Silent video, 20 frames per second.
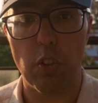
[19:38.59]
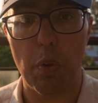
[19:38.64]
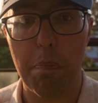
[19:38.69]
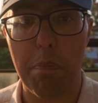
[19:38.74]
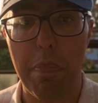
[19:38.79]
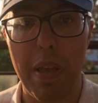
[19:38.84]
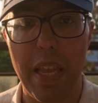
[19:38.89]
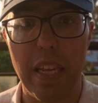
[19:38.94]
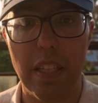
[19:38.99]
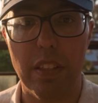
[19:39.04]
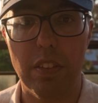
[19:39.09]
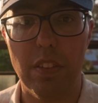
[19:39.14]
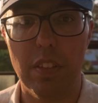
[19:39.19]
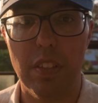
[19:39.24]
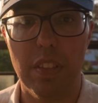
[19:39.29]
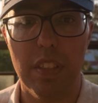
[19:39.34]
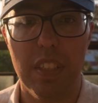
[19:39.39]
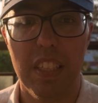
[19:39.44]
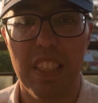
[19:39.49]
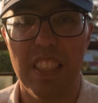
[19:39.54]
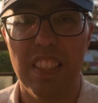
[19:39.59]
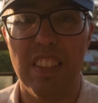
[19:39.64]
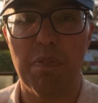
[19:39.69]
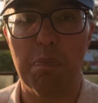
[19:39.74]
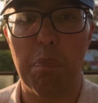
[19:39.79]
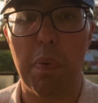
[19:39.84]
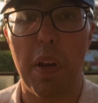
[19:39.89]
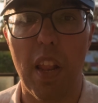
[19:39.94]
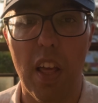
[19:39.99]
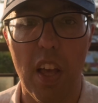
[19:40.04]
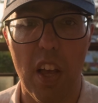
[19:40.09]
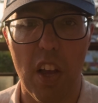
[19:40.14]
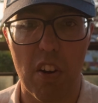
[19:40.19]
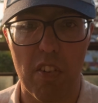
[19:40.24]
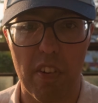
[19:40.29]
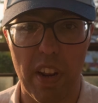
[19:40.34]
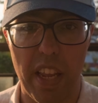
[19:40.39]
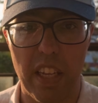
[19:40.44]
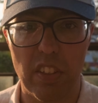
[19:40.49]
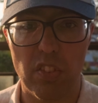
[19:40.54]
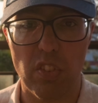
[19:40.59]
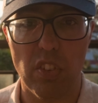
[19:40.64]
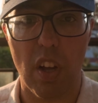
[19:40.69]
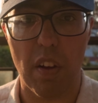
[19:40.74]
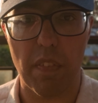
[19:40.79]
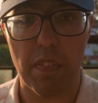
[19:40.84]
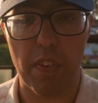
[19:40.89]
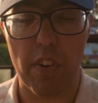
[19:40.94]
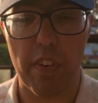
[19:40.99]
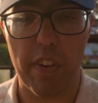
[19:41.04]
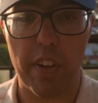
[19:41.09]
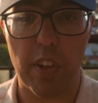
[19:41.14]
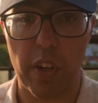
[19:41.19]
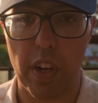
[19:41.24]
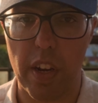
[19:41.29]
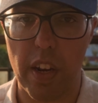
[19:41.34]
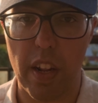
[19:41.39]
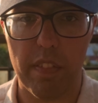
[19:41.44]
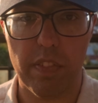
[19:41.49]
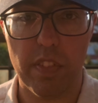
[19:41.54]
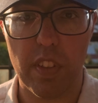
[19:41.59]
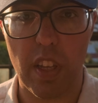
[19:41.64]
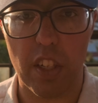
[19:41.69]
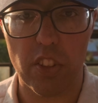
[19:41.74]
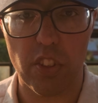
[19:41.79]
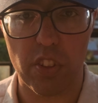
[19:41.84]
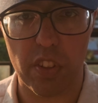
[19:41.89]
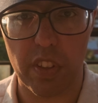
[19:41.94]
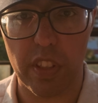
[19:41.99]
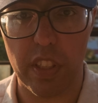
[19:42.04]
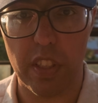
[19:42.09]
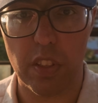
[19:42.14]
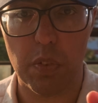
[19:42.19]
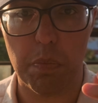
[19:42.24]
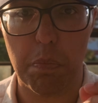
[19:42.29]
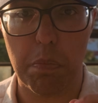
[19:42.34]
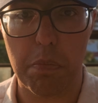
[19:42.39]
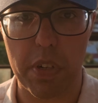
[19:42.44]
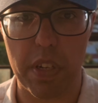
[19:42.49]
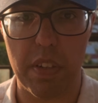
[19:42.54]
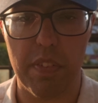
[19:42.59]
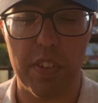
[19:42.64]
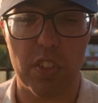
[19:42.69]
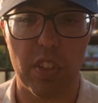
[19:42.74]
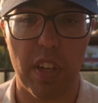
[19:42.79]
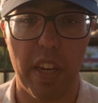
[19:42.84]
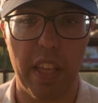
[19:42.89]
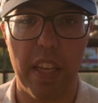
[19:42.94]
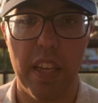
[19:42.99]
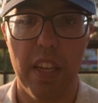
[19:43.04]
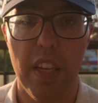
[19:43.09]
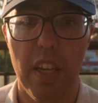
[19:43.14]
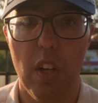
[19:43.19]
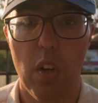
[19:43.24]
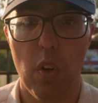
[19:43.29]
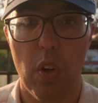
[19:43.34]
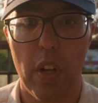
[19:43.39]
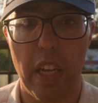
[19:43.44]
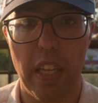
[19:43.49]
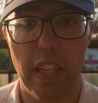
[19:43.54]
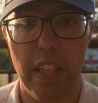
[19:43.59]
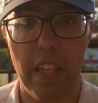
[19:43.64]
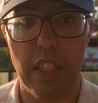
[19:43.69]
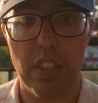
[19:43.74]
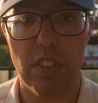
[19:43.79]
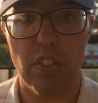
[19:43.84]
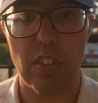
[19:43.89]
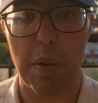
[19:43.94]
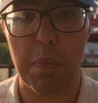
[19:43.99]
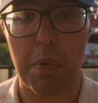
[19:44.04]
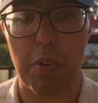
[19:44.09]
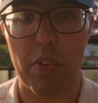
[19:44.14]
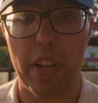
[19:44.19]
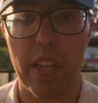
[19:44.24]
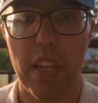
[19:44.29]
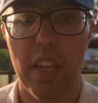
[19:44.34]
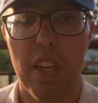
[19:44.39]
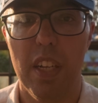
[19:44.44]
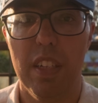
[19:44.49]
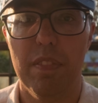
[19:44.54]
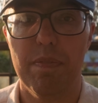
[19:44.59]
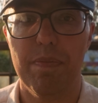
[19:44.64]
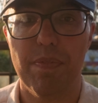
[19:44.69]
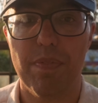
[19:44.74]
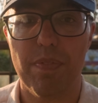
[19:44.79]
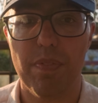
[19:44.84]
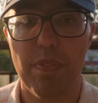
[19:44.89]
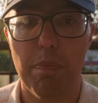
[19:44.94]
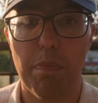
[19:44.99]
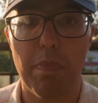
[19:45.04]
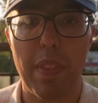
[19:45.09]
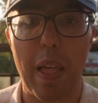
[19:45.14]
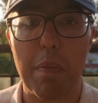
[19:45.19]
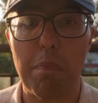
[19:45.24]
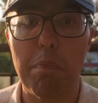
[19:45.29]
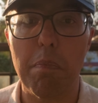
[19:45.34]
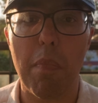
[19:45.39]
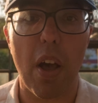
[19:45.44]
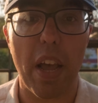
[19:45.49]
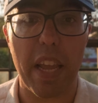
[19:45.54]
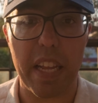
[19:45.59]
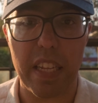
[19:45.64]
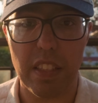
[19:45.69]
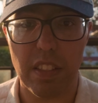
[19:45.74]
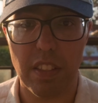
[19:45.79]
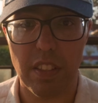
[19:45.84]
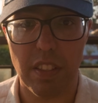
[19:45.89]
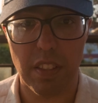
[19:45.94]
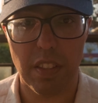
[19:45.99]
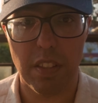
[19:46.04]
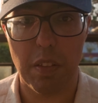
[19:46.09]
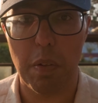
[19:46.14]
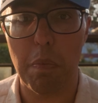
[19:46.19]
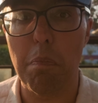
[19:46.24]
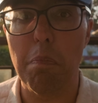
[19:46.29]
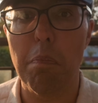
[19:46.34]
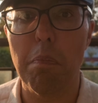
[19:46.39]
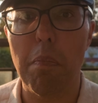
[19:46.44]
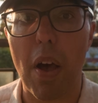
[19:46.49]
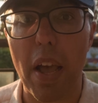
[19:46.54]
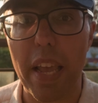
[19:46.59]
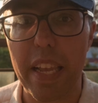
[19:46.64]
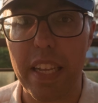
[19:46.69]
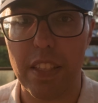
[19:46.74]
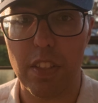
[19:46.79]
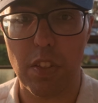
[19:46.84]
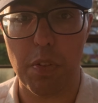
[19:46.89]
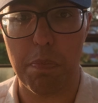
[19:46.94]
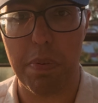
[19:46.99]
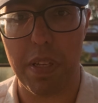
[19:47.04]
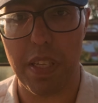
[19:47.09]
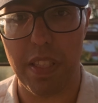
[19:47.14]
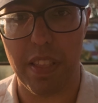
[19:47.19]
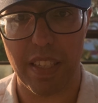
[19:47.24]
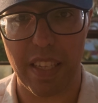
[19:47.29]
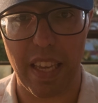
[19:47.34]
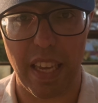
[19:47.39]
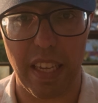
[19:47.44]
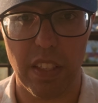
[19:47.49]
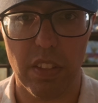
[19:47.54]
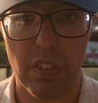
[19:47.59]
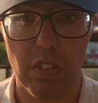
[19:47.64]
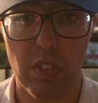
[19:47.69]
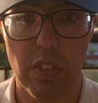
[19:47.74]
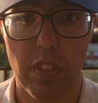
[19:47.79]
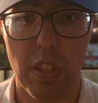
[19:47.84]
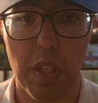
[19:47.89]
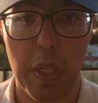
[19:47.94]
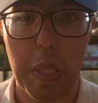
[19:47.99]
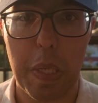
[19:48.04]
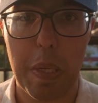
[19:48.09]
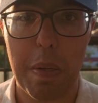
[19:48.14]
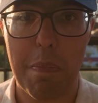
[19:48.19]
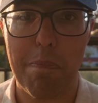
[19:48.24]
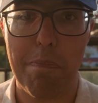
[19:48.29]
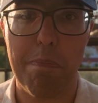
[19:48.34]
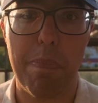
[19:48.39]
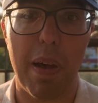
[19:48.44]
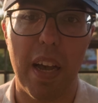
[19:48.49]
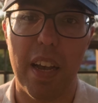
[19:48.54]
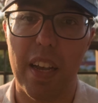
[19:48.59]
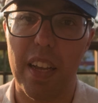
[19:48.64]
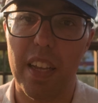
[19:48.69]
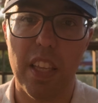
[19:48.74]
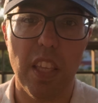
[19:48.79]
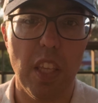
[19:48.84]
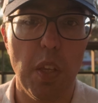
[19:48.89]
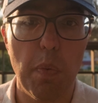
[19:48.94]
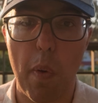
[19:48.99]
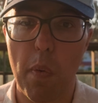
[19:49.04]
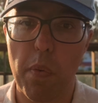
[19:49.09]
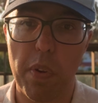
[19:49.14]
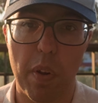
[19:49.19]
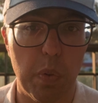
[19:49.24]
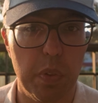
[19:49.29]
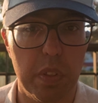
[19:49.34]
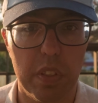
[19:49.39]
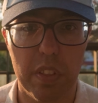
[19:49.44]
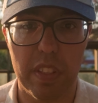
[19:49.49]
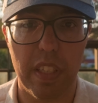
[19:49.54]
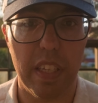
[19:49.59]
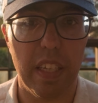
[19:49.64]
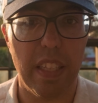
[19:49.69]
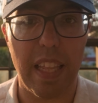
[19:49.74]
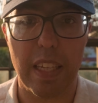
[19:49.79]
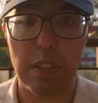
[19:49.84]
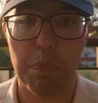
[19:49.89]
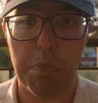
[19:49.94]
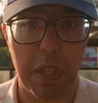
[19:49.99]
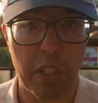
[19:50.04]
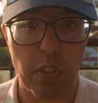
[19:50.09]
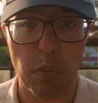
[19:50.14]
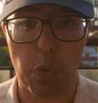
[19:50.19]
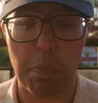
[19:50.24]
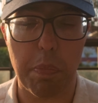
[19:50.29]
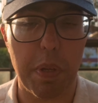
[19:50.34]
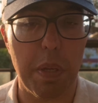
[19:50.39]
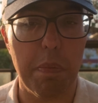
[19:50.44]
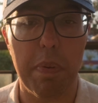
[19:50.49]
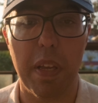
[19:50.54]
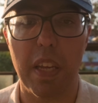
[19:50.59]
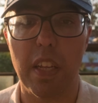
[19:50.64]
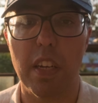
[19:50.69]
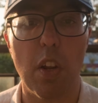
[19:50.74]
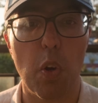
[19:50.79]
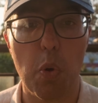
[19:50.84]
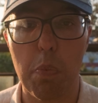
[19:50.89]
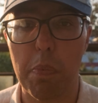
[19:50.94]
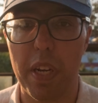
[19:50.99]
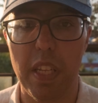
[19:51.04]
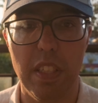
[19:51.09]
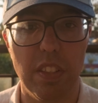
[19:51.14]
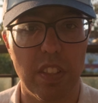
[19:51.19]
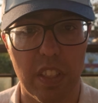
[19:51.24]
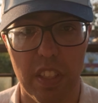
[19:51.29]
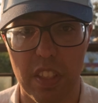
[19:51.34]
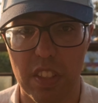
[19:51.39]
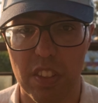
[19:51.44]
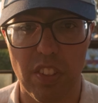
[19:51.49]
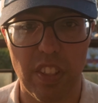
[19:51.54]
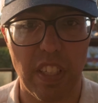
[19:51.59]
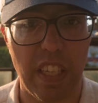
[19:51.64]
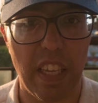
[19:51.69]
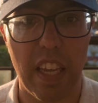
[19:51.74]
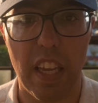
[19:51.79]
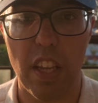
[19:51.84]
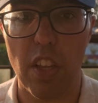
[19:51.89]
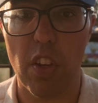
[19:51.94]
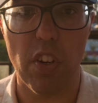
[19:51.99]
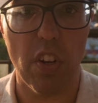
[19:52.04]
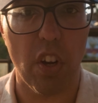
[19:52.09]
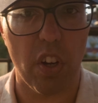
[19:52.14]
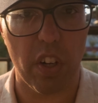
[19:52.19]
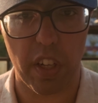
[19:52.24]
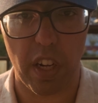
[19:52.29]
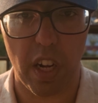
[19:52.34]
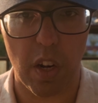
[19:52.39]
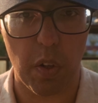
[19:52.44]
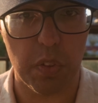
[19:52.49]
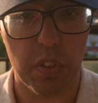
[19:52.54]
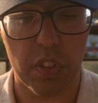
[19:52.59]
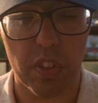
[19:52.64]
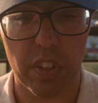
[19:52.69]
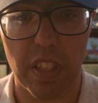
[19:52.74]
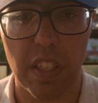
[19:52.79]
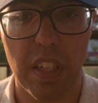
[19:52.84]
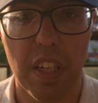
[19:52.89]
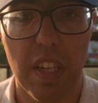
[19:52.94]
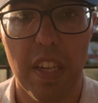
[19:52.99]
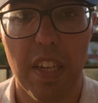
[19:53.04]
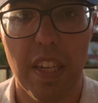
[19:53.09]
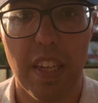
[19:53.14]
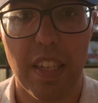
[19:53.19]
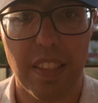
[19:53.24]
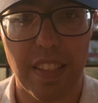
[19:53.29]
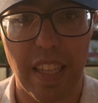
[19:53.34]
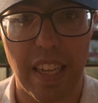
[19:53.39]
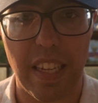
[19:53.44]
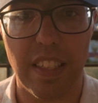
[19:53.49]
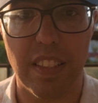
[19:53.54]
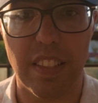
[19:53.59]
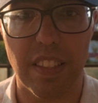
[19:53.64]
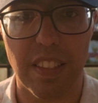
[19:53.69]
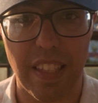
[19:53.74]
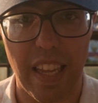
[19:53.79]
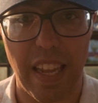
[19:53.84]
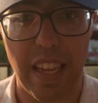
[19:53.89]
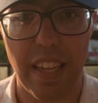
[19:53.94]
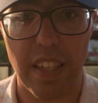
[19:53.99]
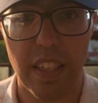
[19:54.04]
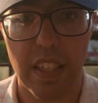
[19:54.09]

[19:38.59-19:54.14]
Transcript: bit blurry, it's not very good. And I've touched on this previously in this summary. That might might be the case, but you won't notice it. That's pixel peeping. Nobody's going to see it. You're not going to notice it day to day.